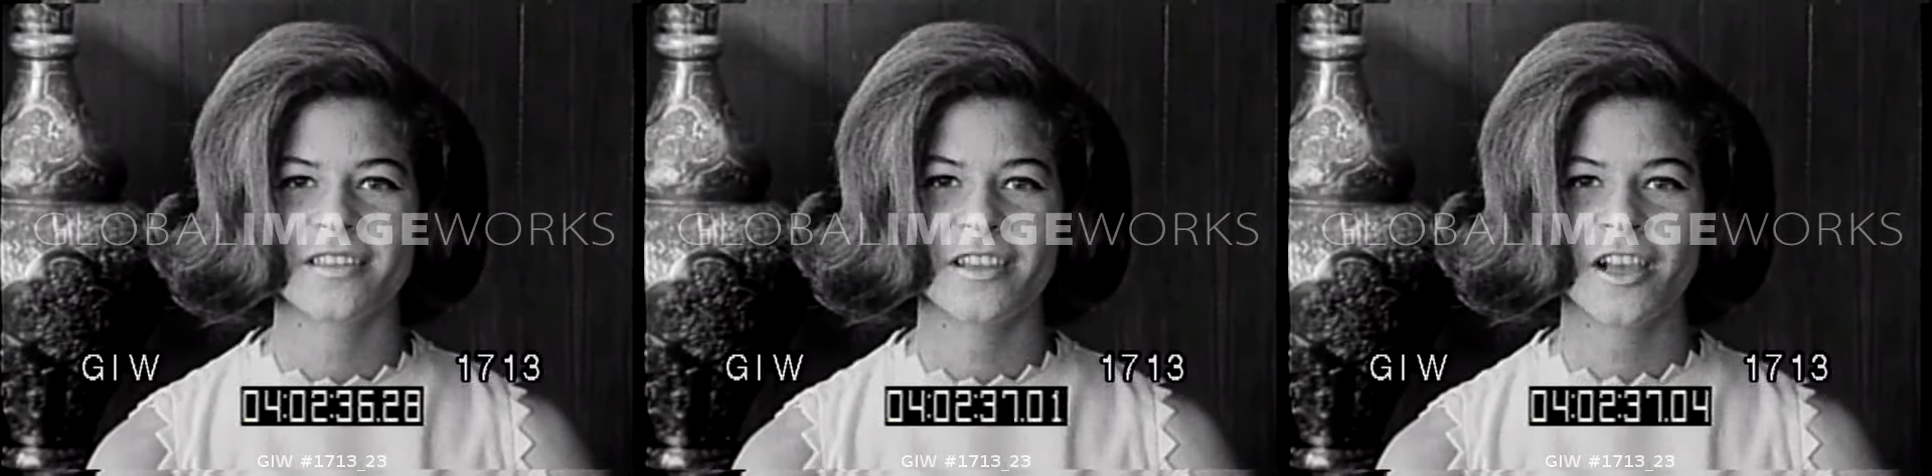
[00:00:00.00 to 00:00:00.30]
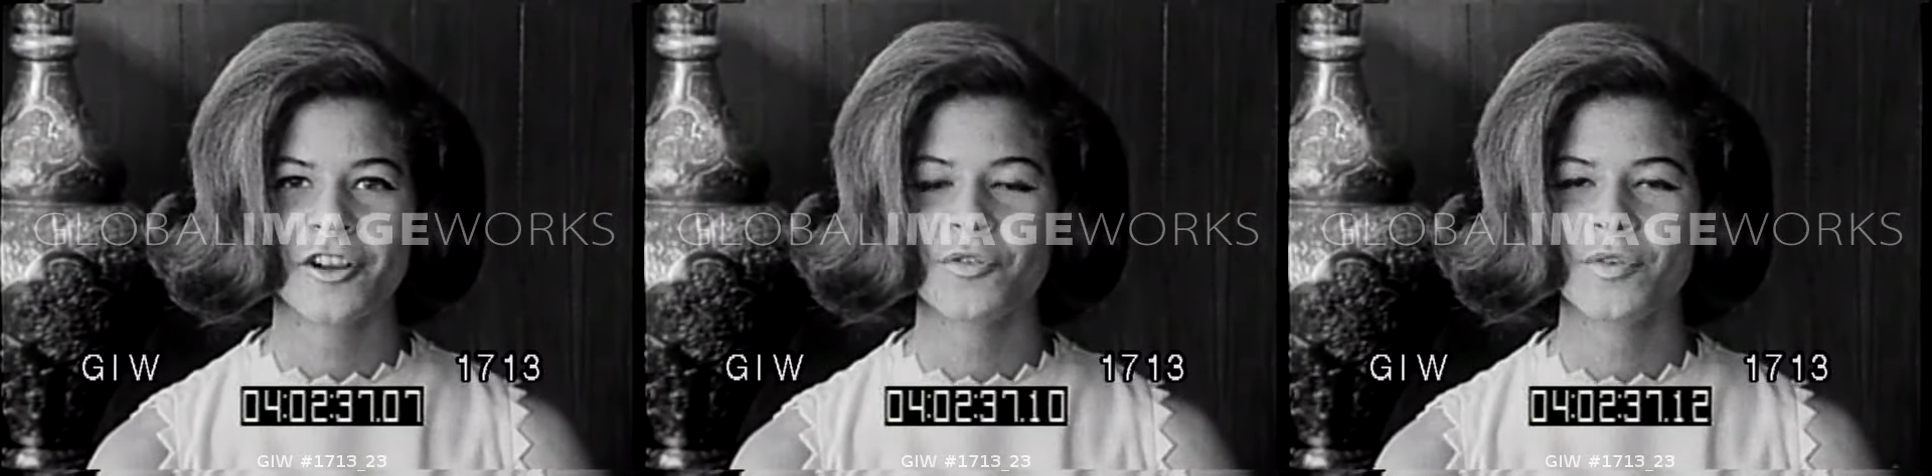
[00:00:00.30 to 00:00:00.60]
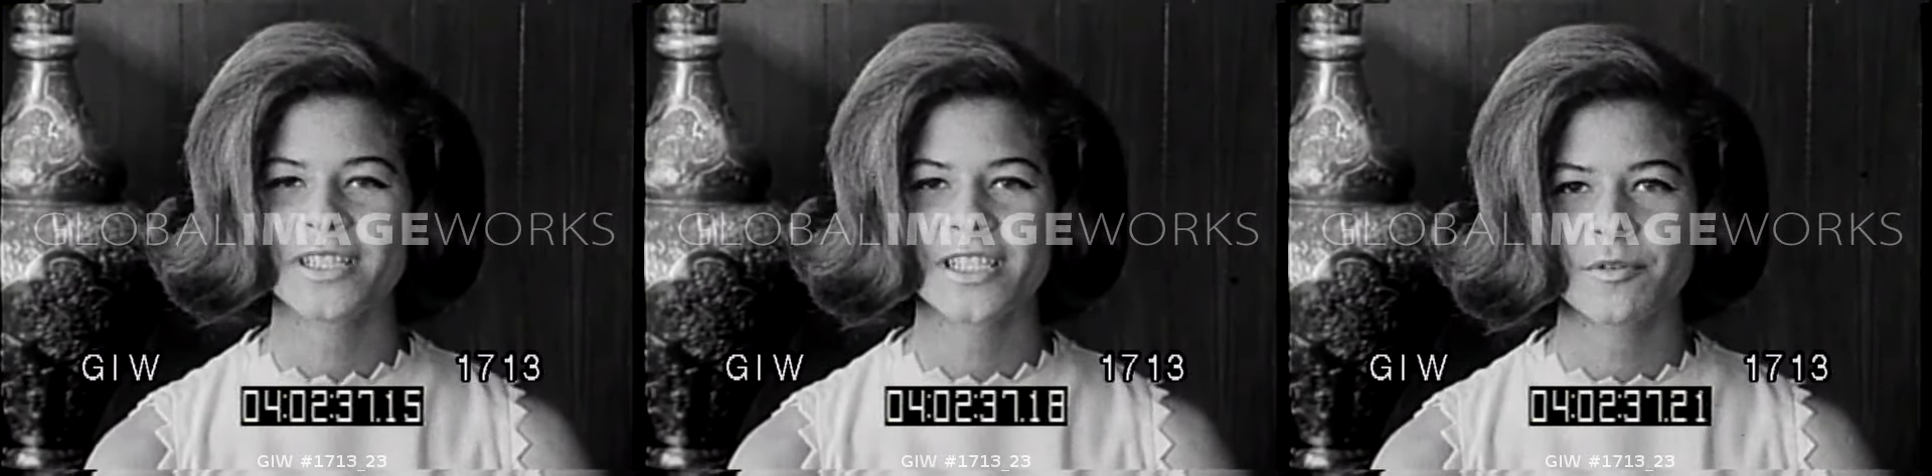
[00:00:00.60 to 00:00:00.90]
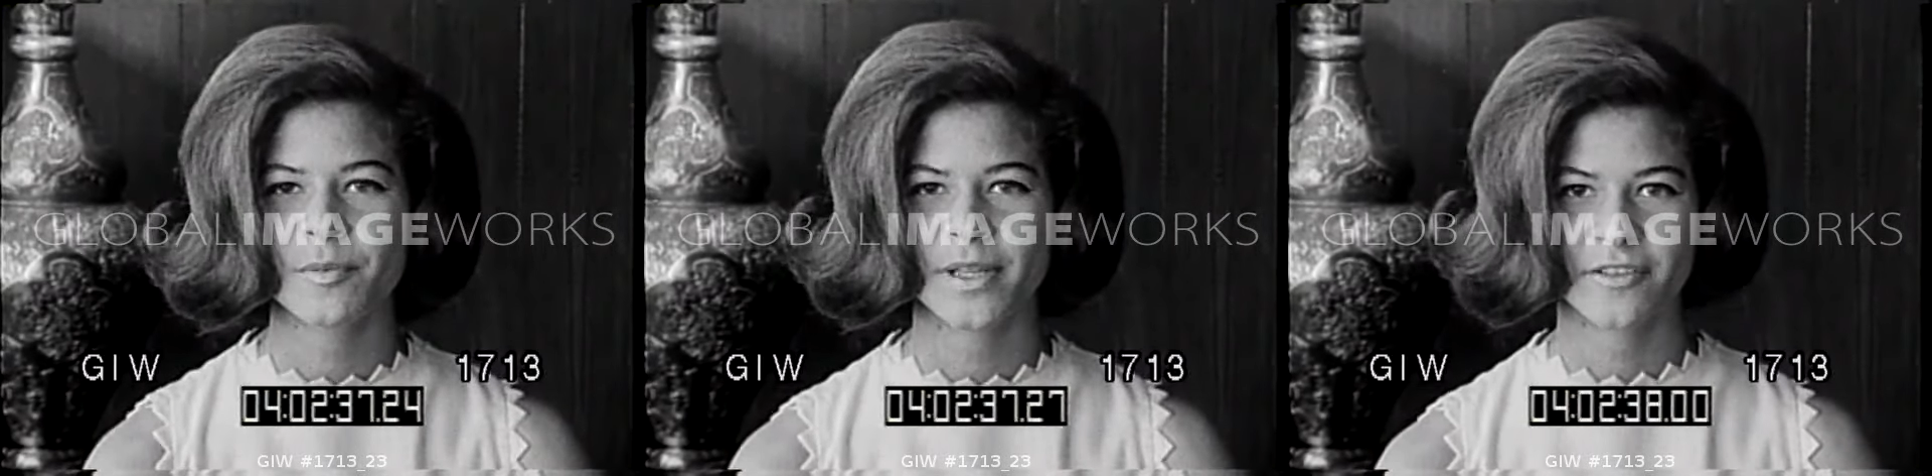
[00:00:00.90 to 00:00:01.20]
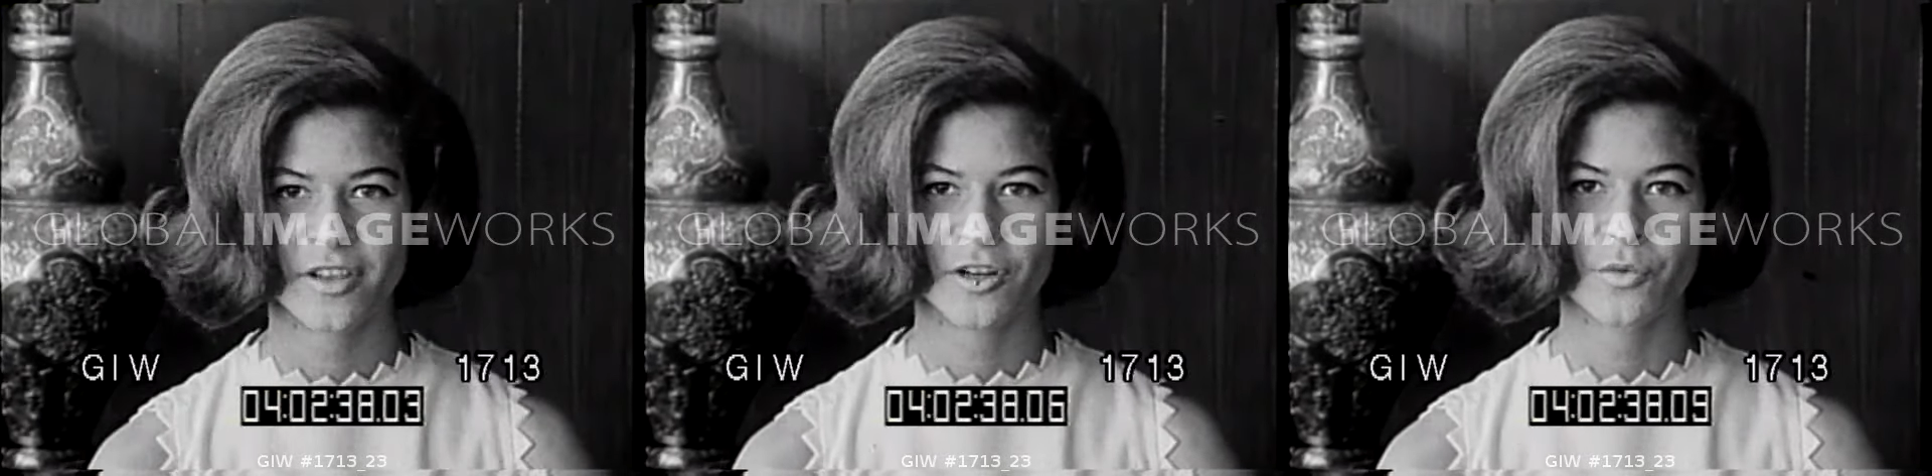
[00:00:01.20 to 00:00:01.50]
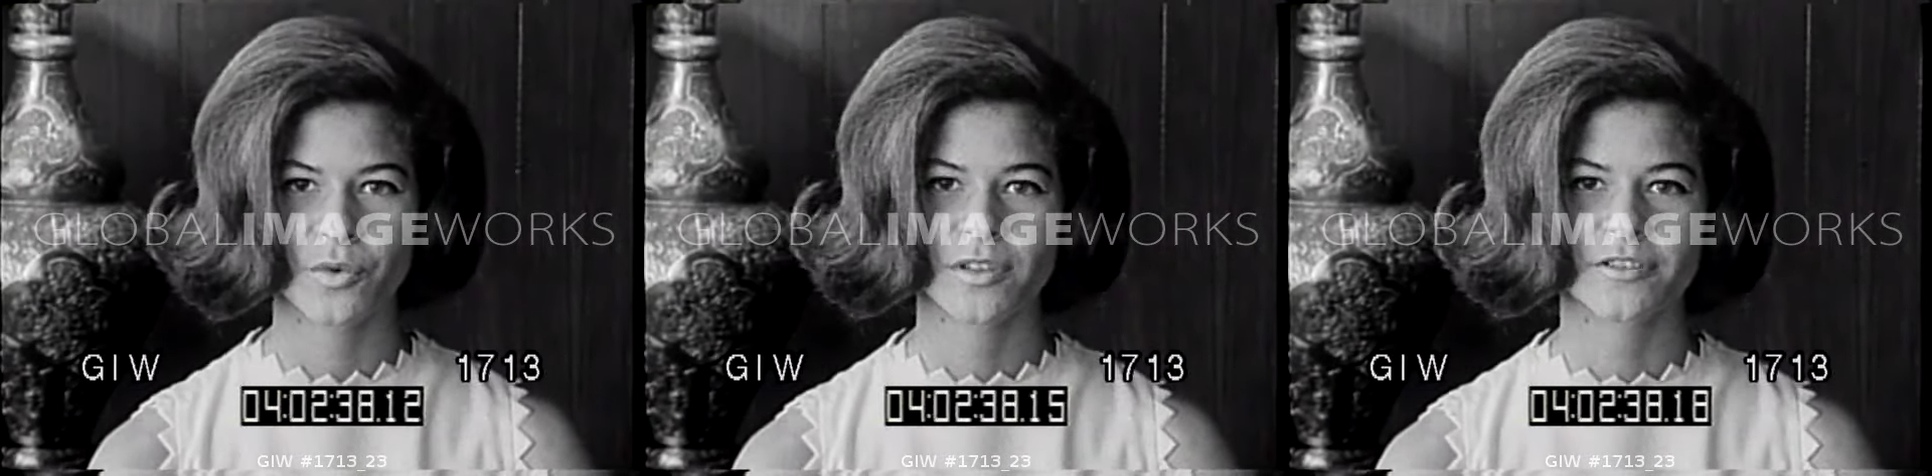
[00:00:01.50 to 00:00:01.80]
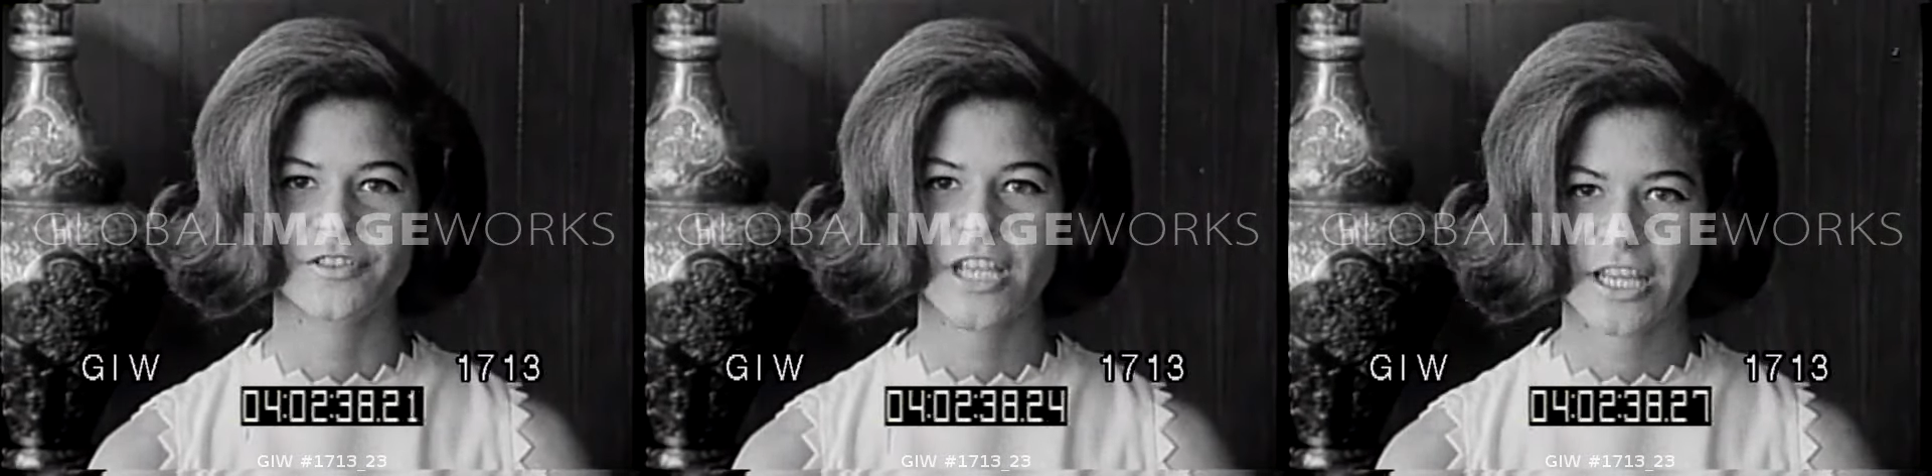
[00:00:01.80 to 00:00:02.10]
The younger ones seem to be living in a world
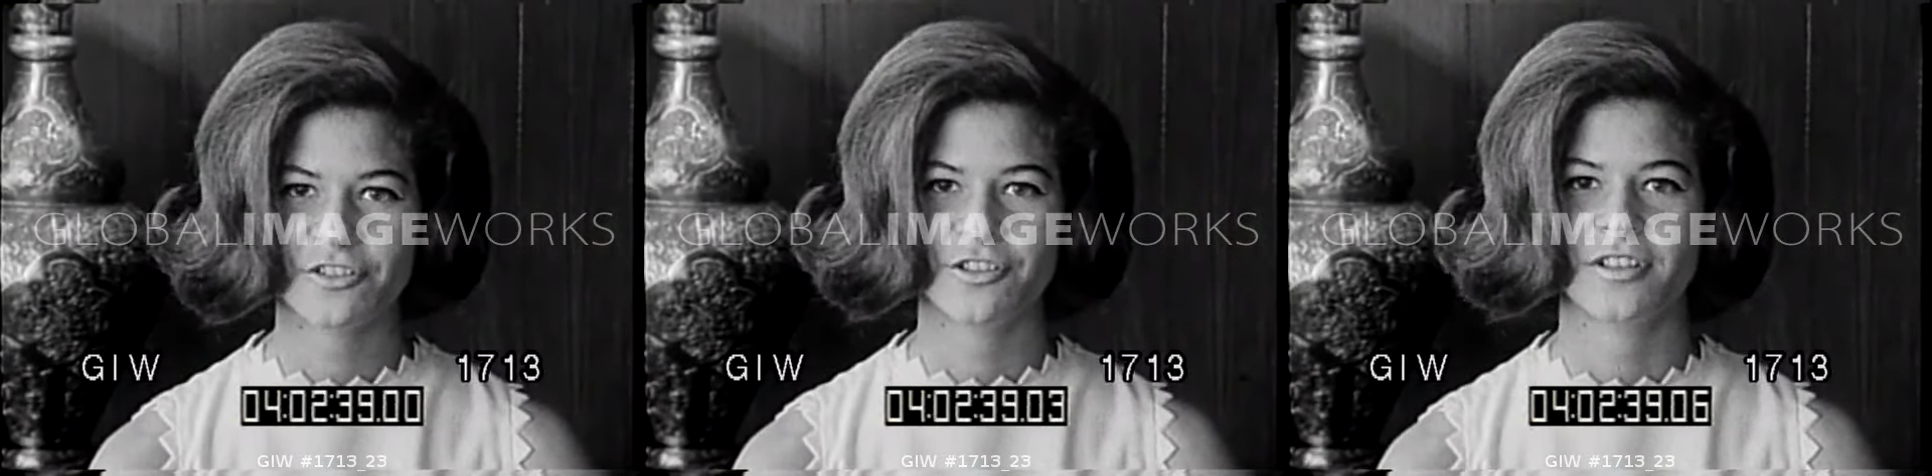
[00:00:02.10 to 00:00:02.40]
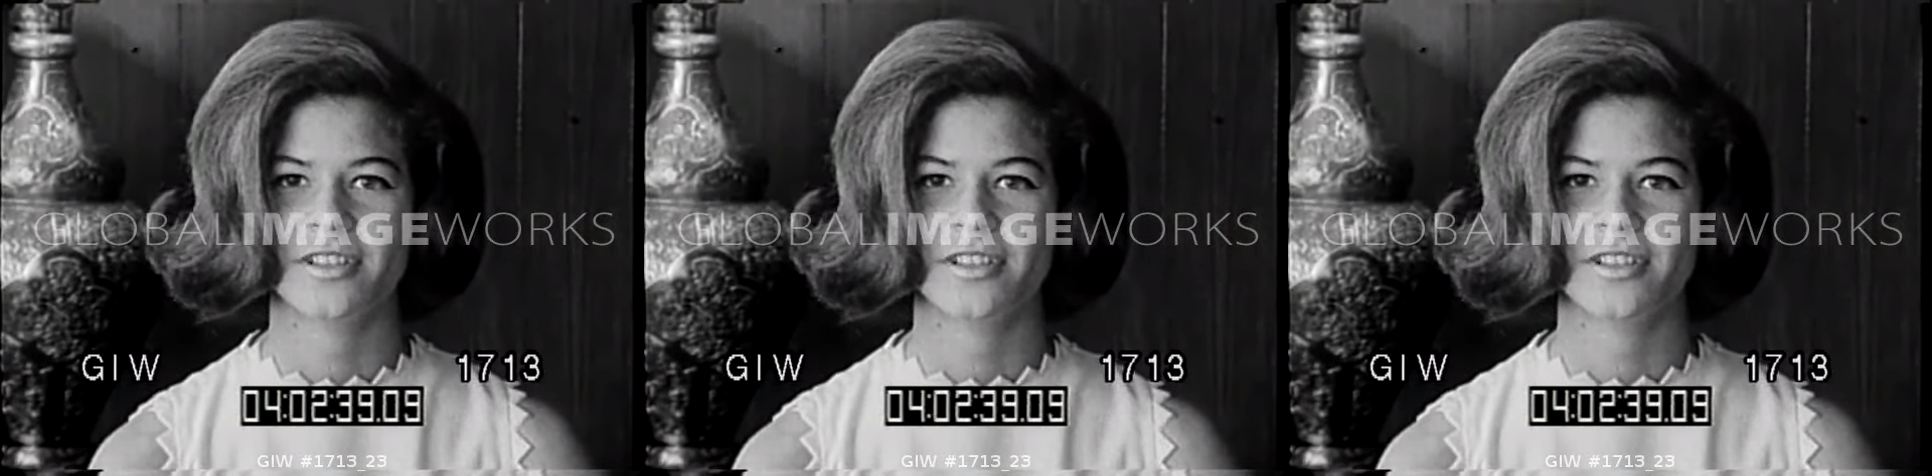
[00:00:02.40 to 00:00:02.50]
of tension